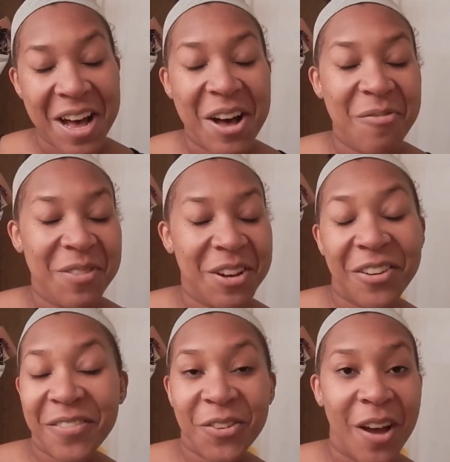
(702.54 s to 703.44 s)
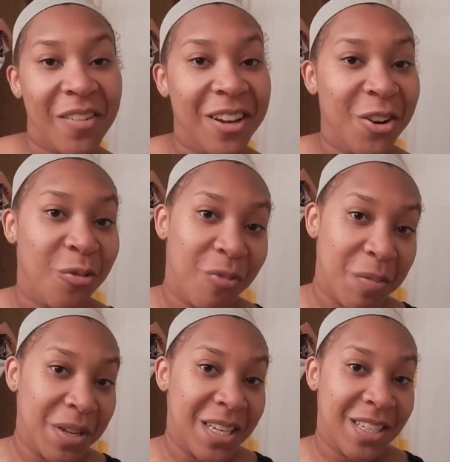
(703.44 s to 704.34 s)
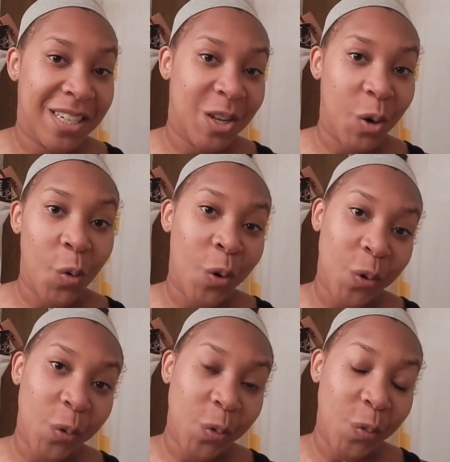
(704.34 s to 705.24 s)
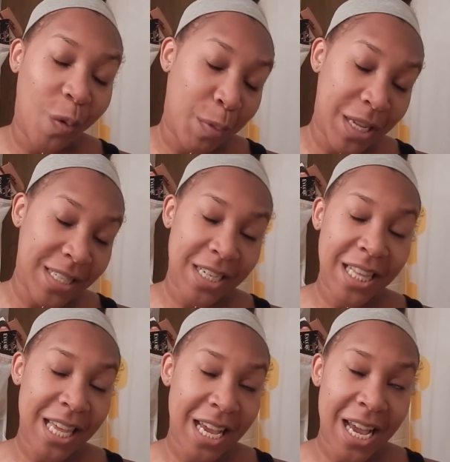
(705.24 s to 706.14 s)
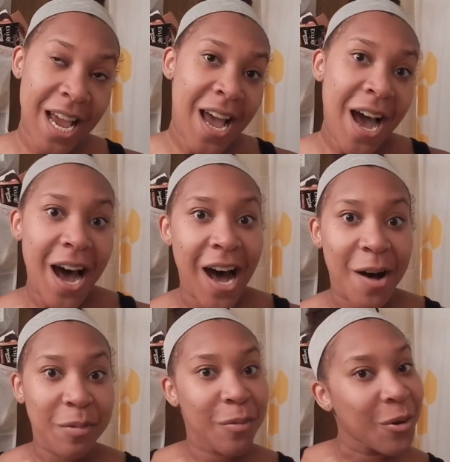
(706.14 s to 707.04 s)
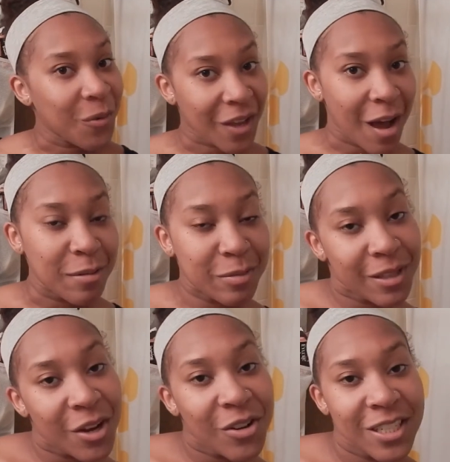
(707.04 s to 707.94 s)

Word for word: you know, if you have any home remedies or any oil remedies or anything, let me know in the comments below.